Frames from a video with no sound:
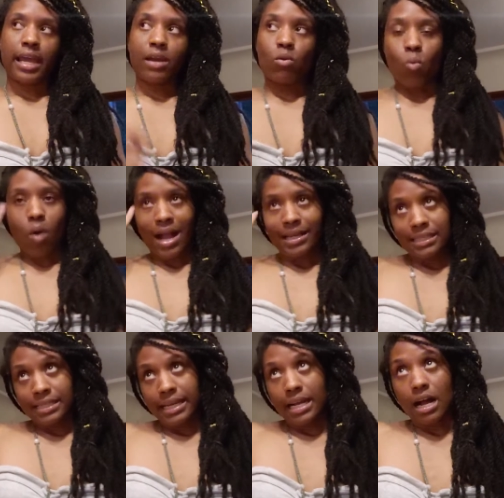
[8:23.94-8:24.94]
and
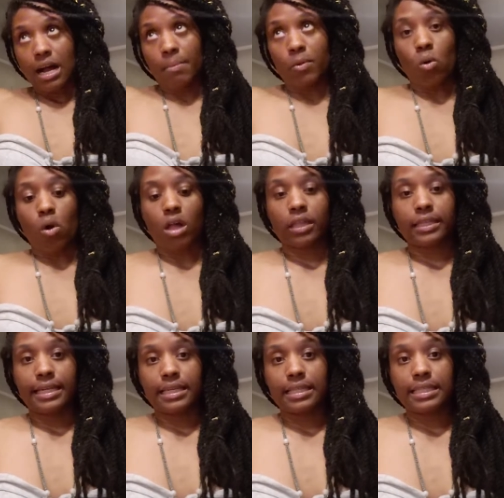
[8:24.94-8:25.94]
wisening up
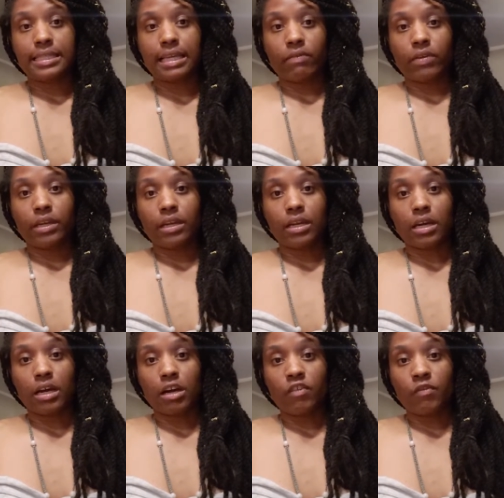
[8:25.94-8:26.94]
quality to the 7
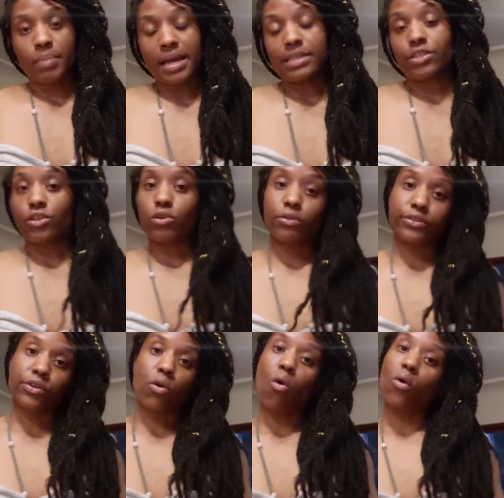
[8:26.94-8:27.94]
of Pentacles
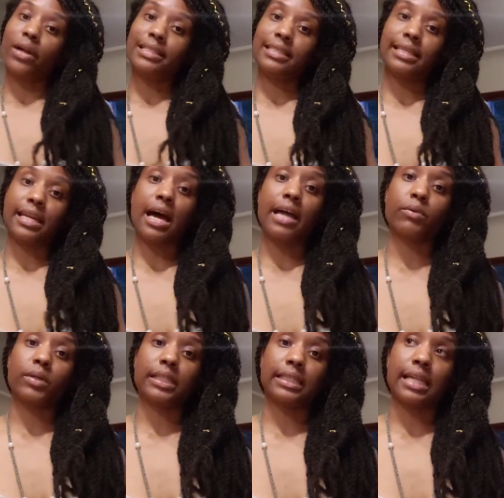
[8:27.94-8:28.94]
coins that I
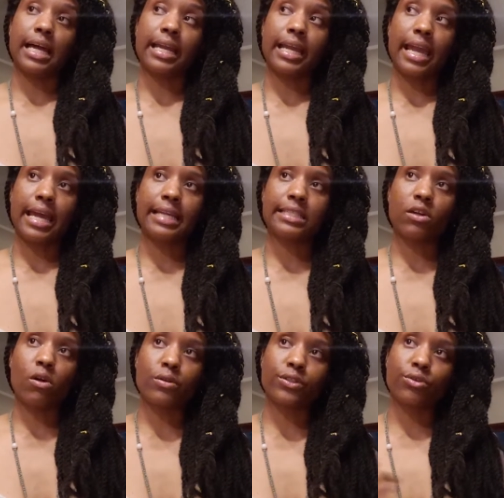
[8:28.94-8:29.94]
really like. And it's
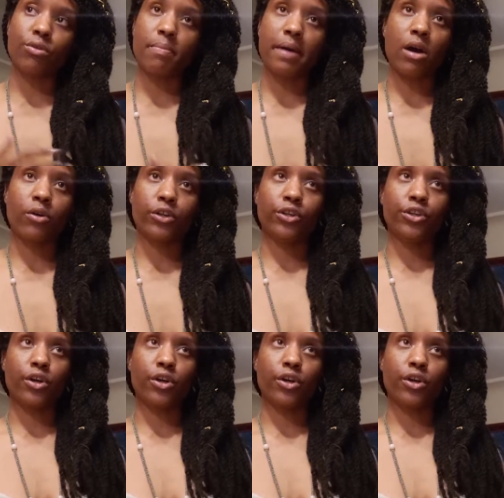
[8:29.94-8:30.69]
also about,